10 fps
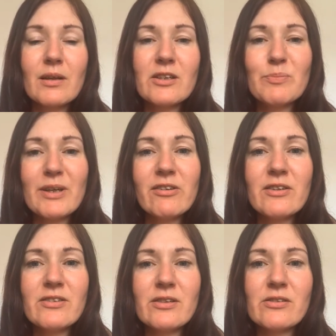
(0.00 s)
especially
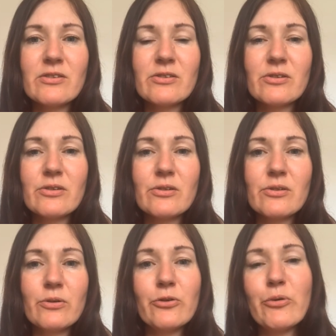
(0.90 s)
since,
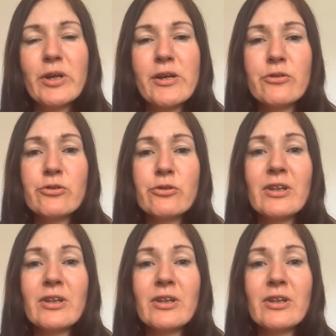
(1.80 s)
although they concern